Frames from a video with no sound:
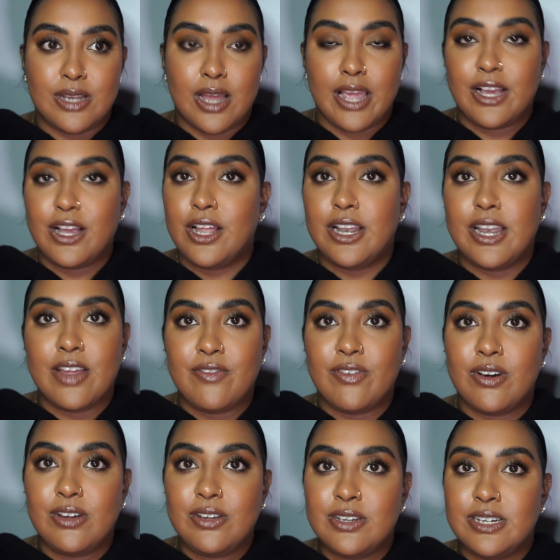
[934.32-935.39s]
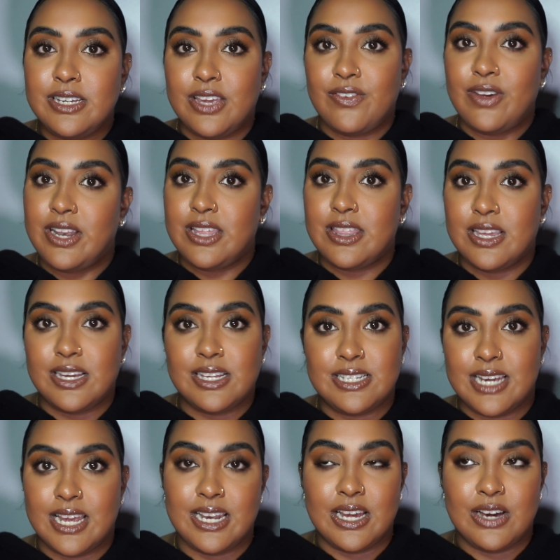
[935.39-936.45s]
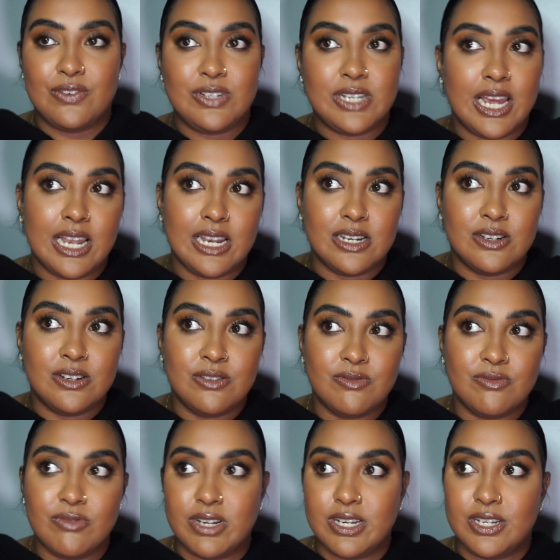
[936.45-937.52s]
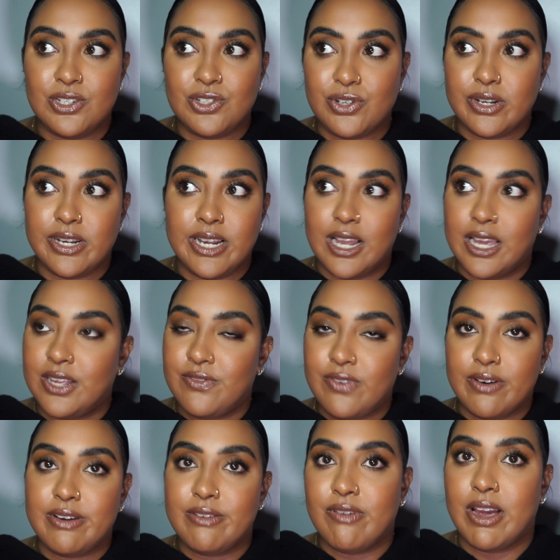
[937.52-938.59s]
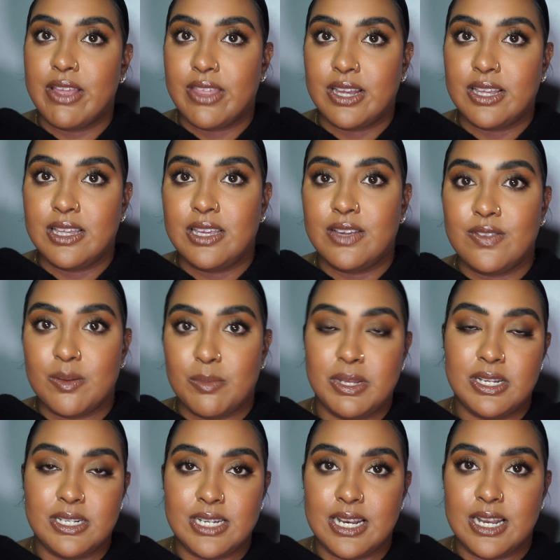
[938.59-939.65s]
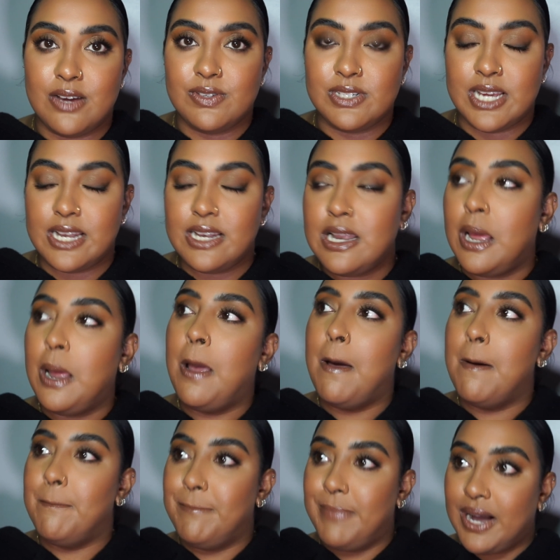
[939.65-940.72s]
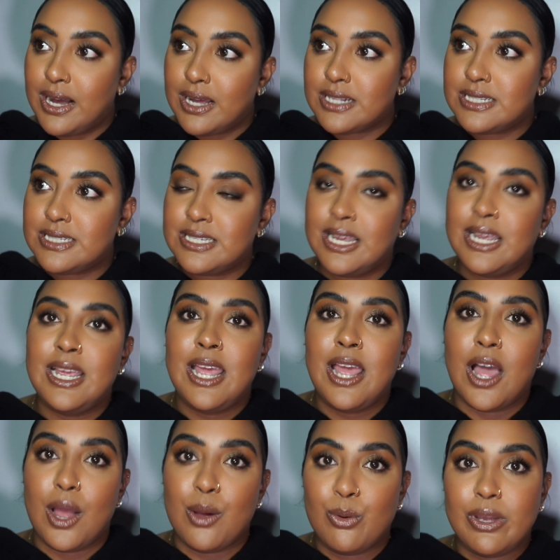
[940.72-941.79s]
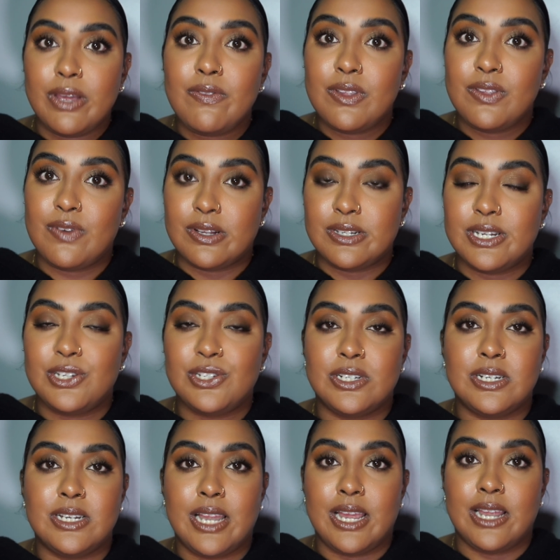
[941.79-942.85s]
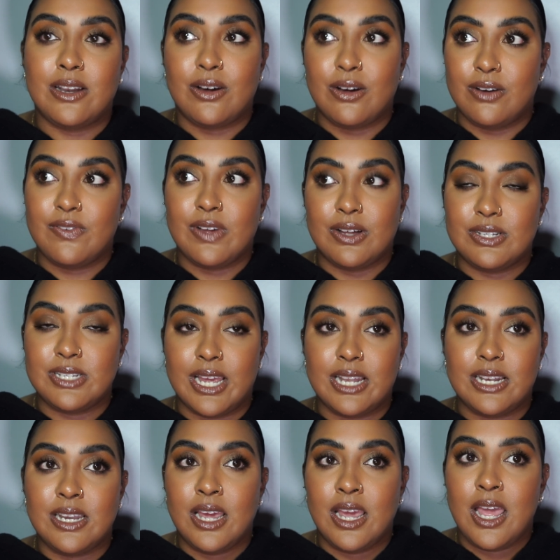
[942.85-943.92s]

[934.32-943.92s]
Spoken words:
I can never give anything a 10 out of 10, really and truly, like very rare that I can give something a 10 out of 10, but I will give this foundation an 8.5 out of 10.